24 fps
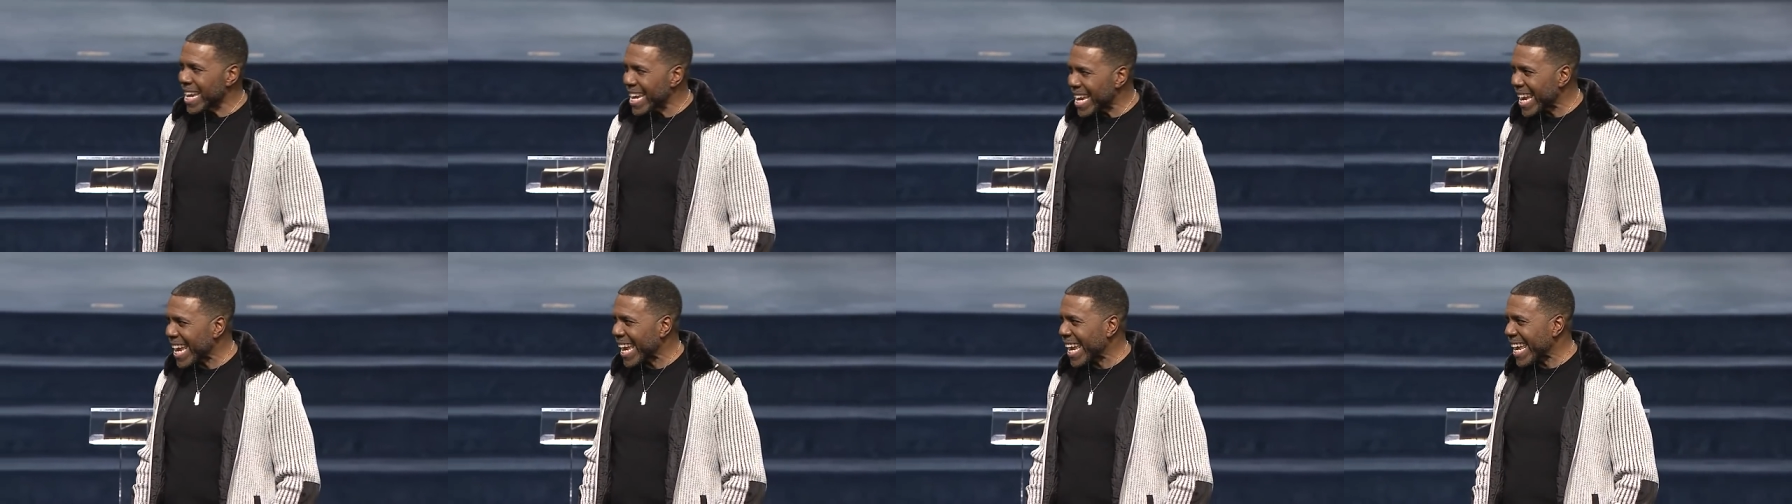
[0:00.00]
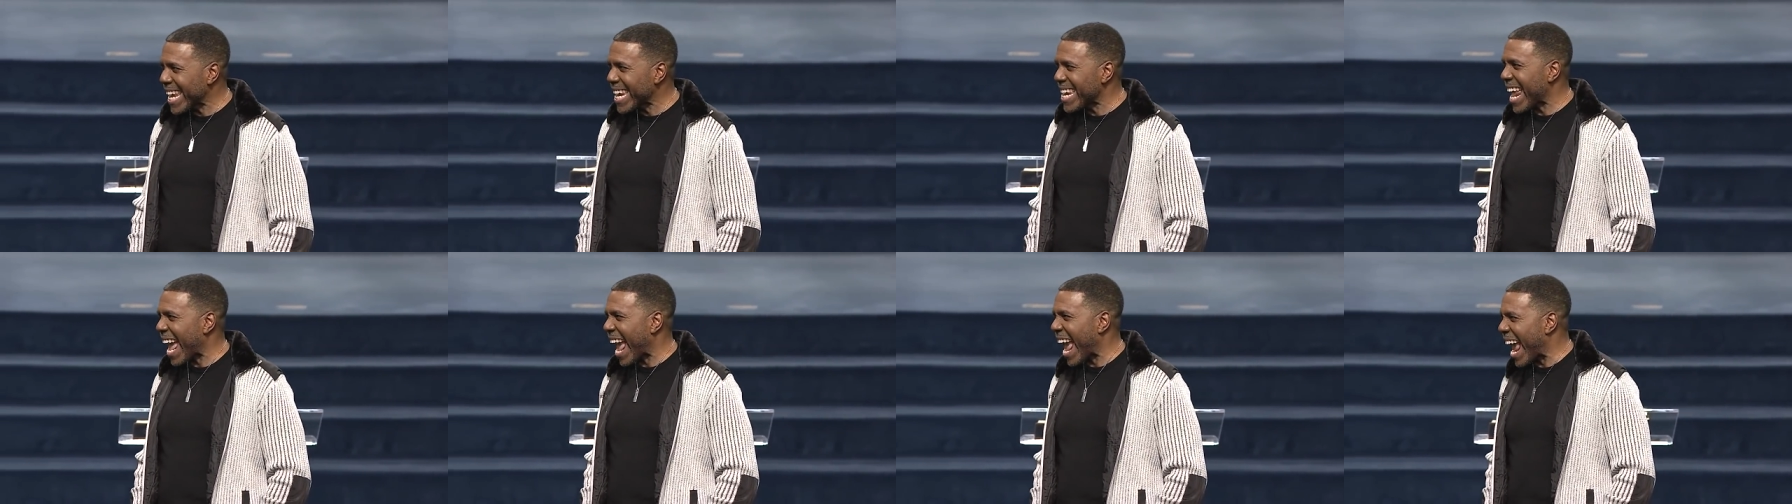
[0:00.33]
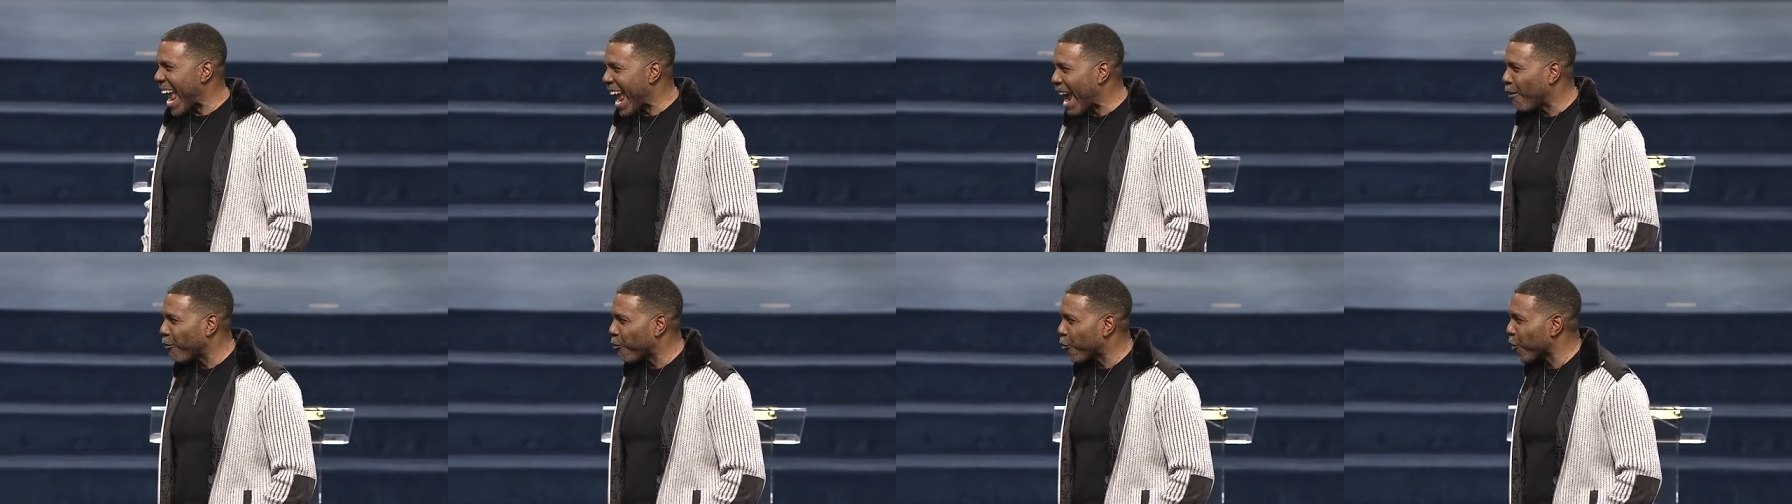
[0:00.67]
In
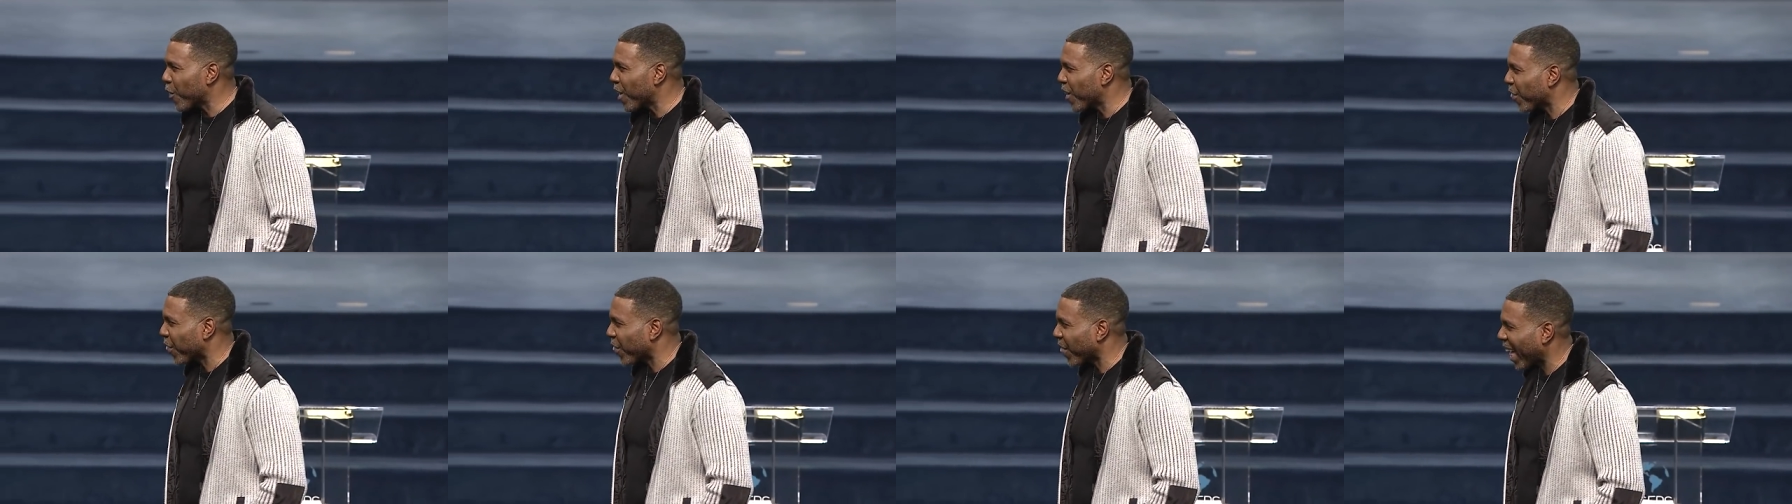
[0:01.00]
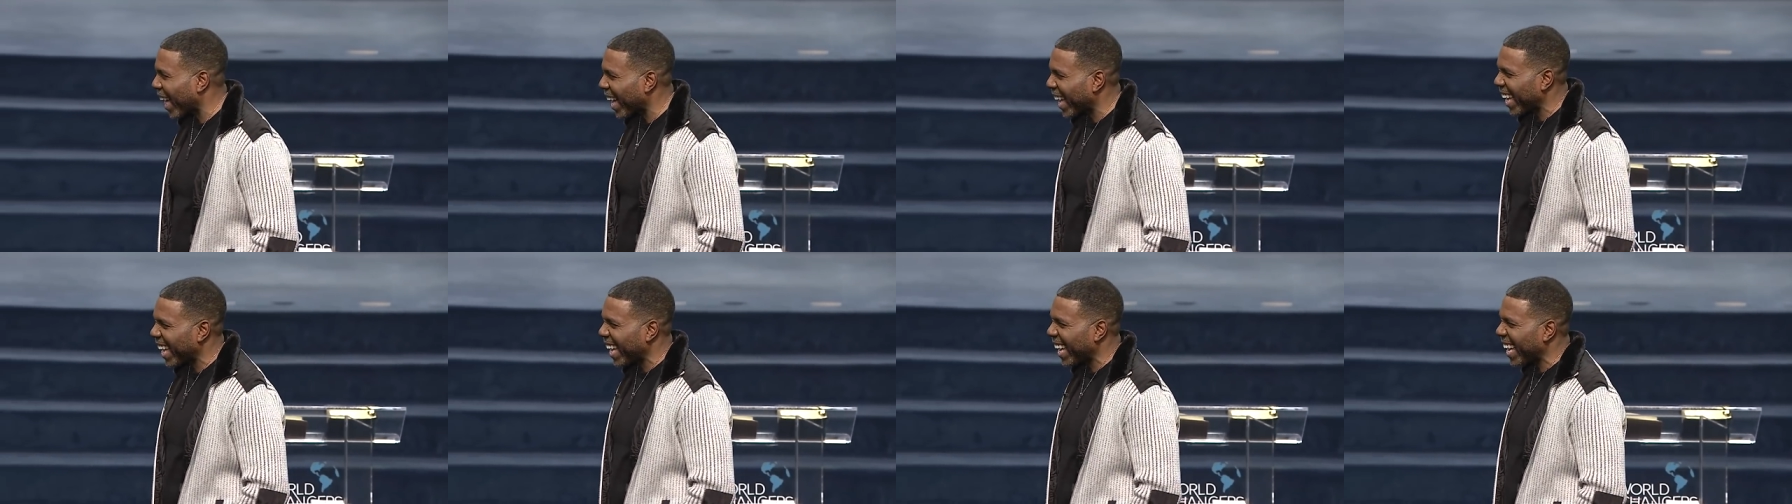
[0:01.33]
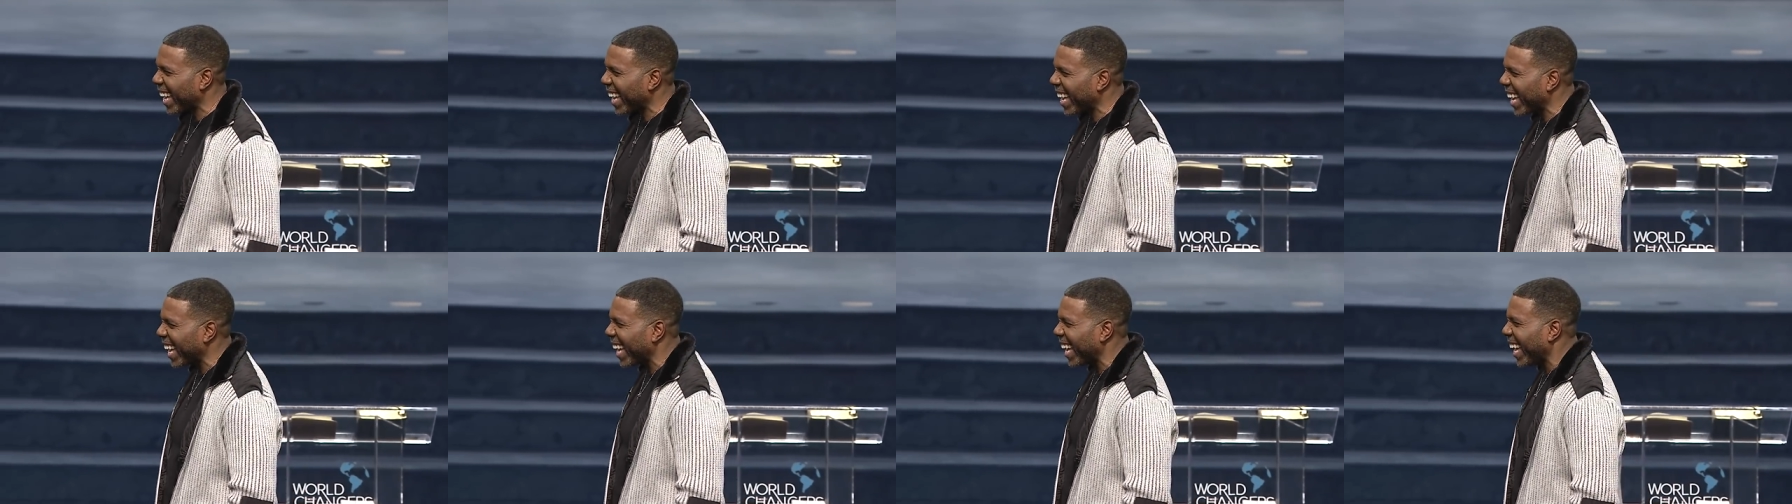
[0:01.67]

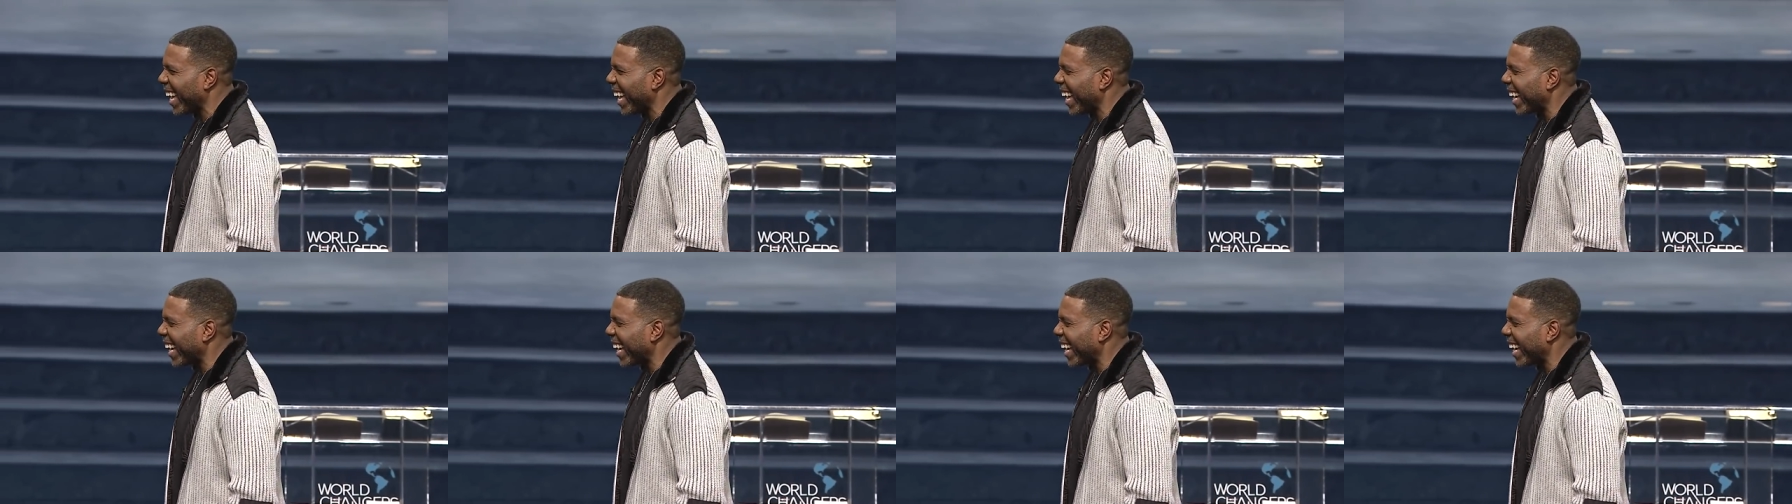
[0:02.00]
everything,